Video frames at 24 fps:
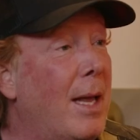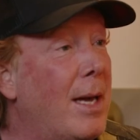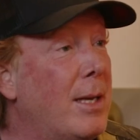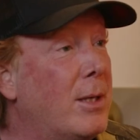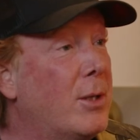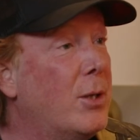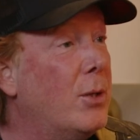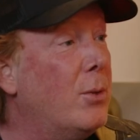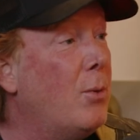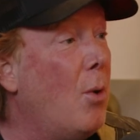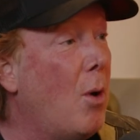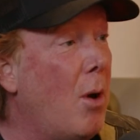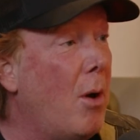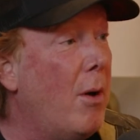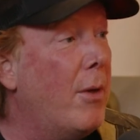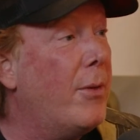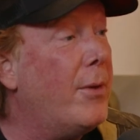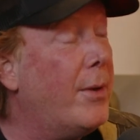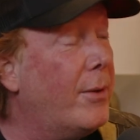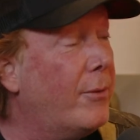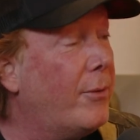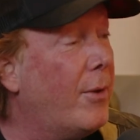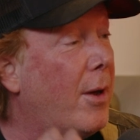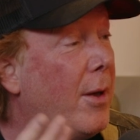led to all
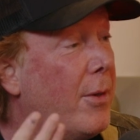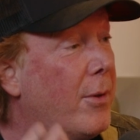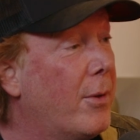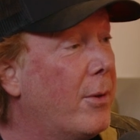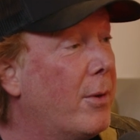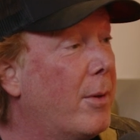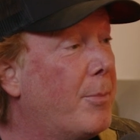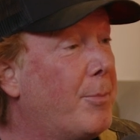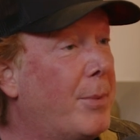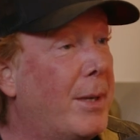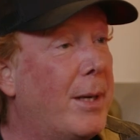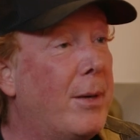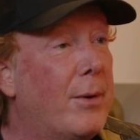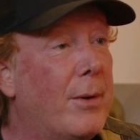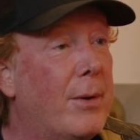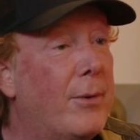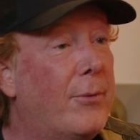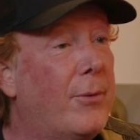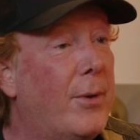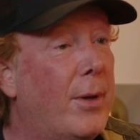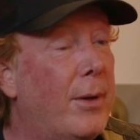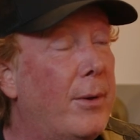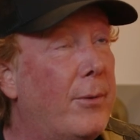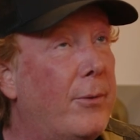these other
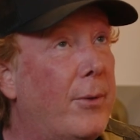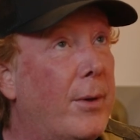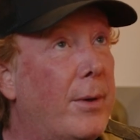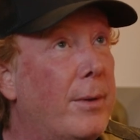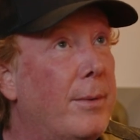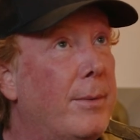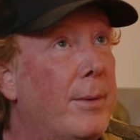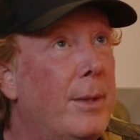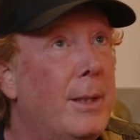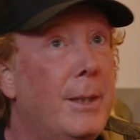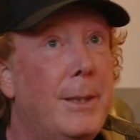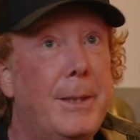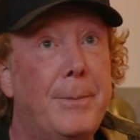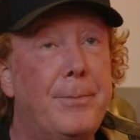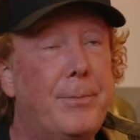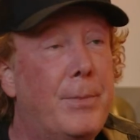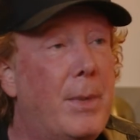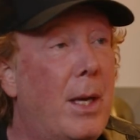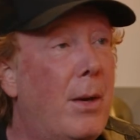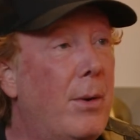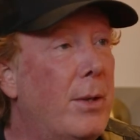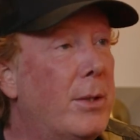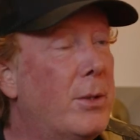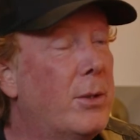appearances. And
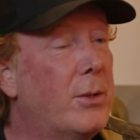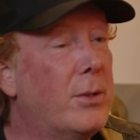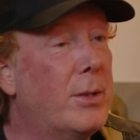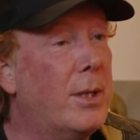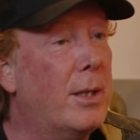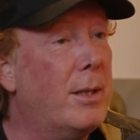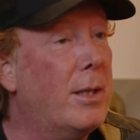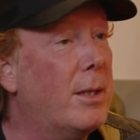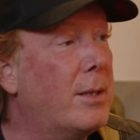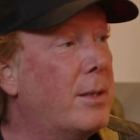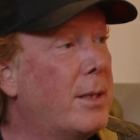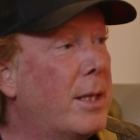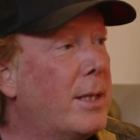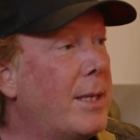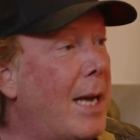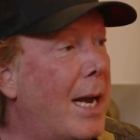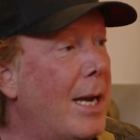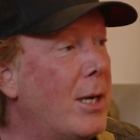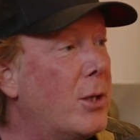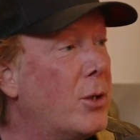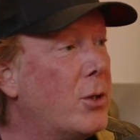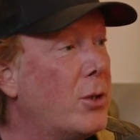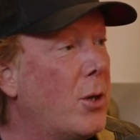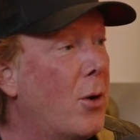now I just did the
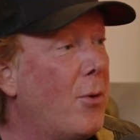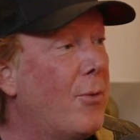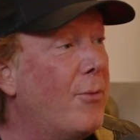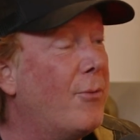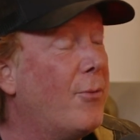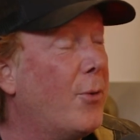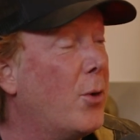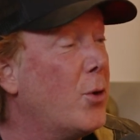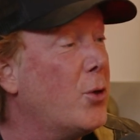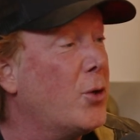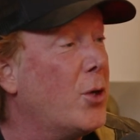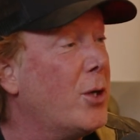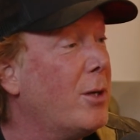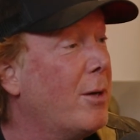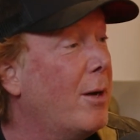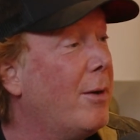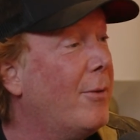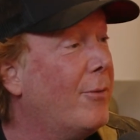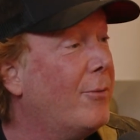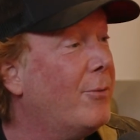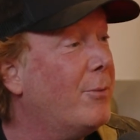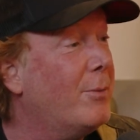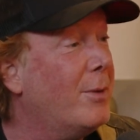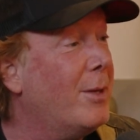Today Show version
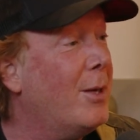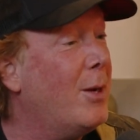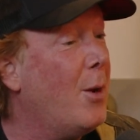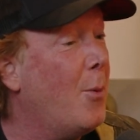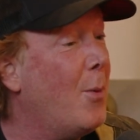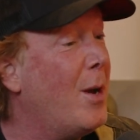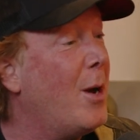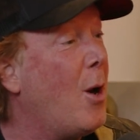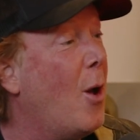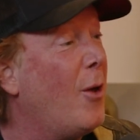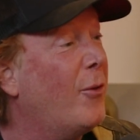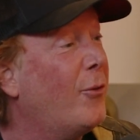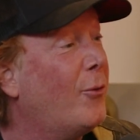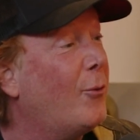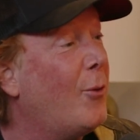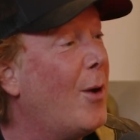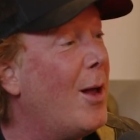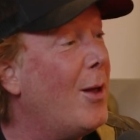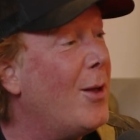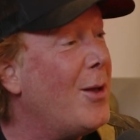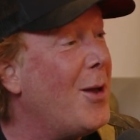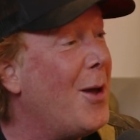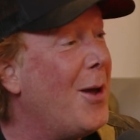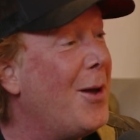of, in
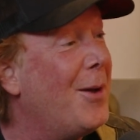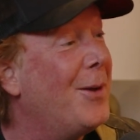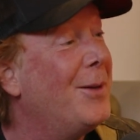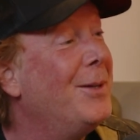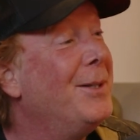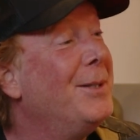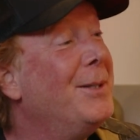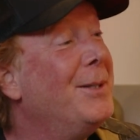Australia.